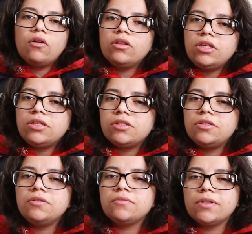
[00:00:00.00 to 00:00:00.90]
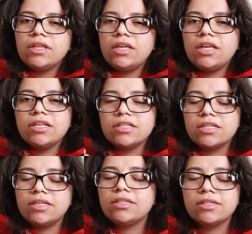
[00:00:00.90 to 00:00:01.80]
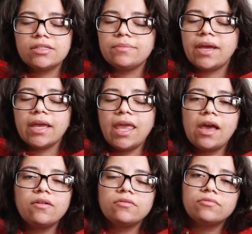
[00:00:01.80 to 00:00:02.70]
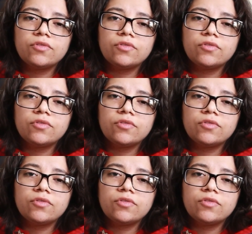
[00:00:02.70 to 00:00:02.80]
all you need to do really is enter to my account,